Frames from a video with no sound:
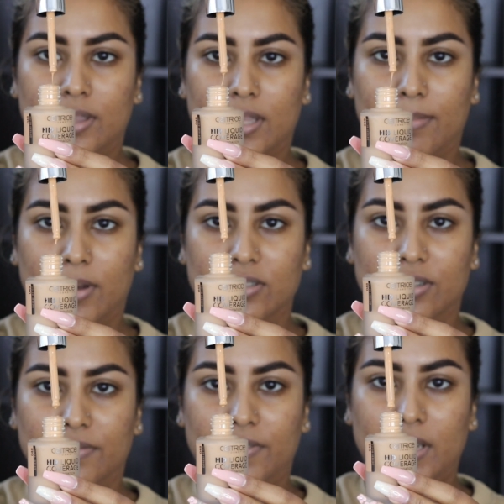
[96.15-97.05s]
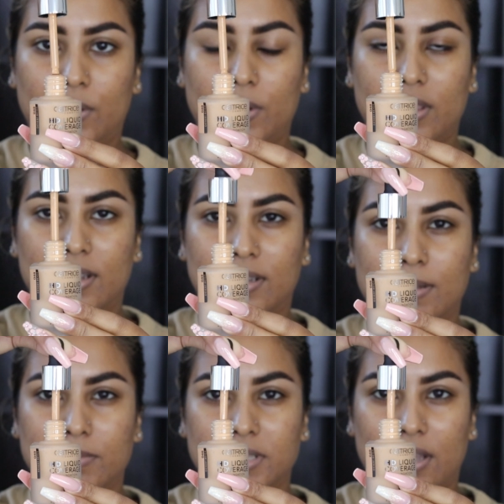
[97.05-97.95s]
the amount of liquid that
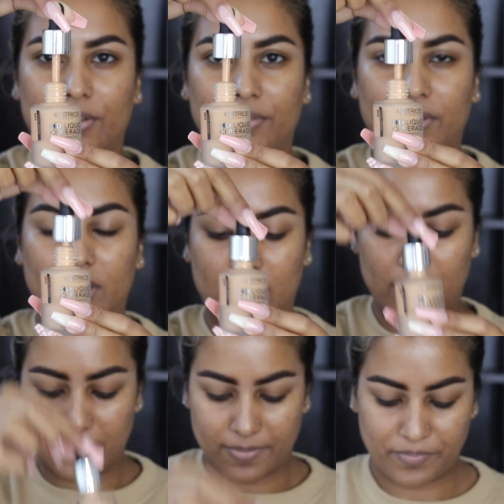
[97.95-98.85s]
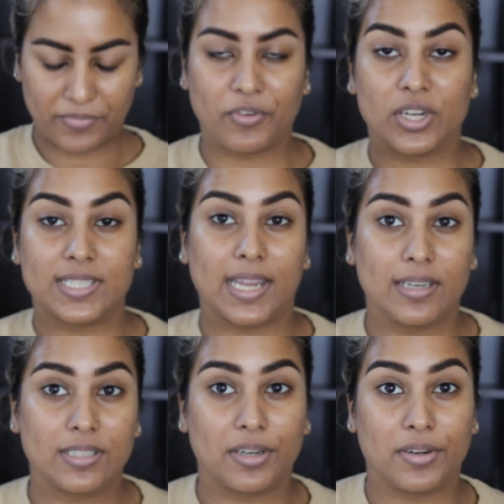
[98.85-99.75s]
comes out of here. Very
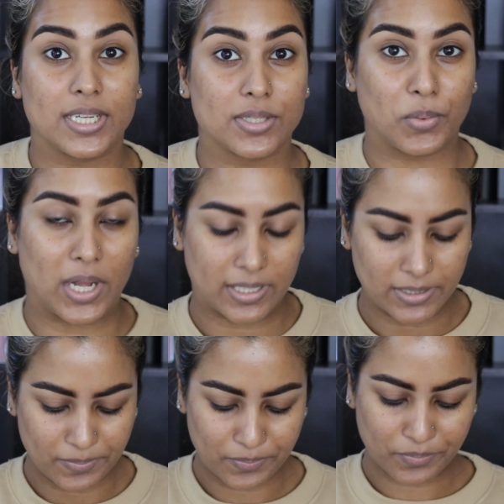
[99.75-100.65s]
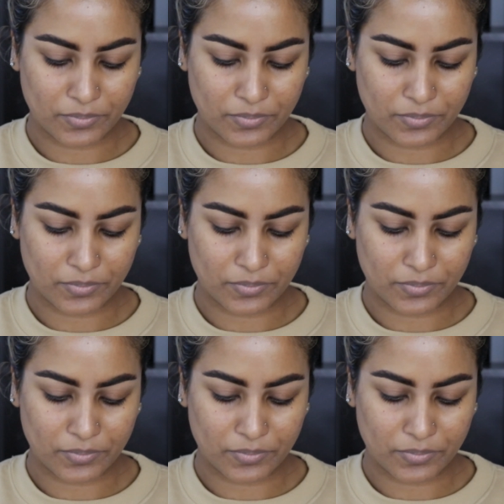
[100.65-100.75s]
sanitary as well.